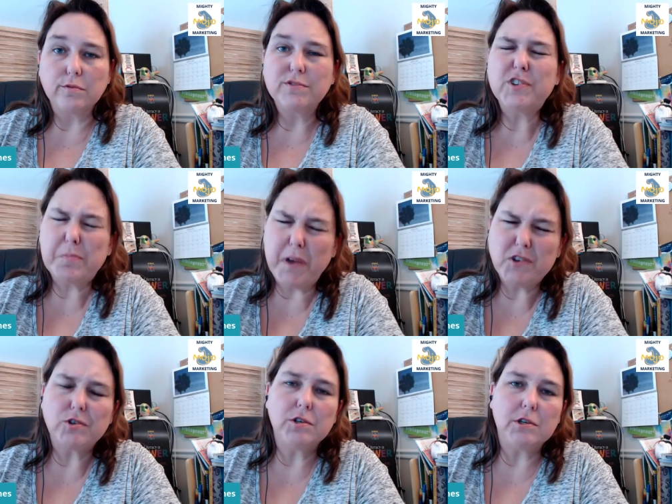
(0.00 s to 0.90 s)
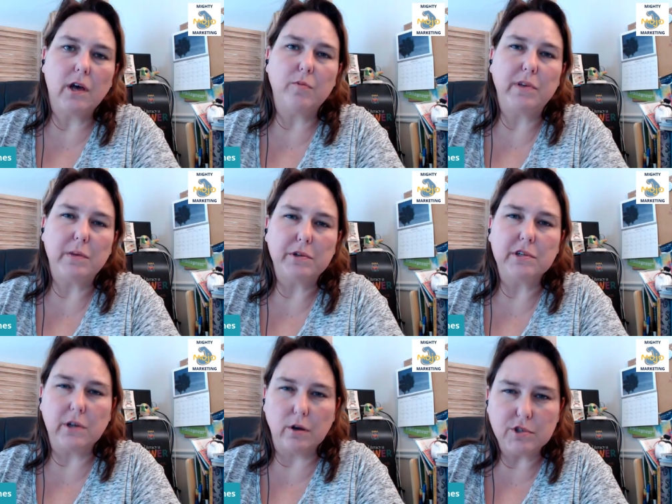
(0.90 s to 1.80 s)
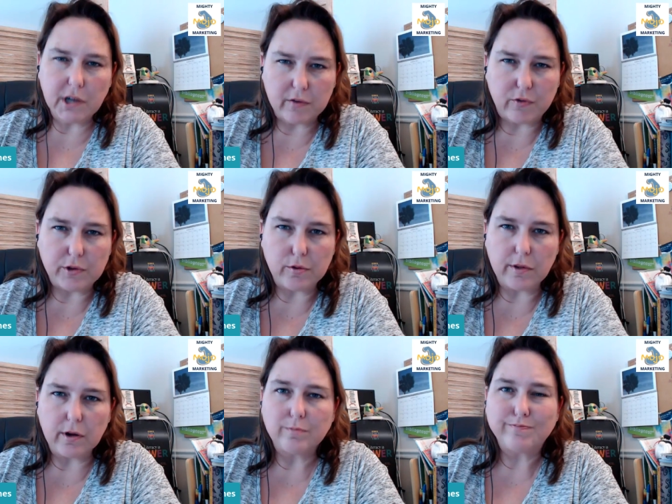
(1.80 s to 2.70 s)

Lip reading: So make sure you tell people to go check for you there.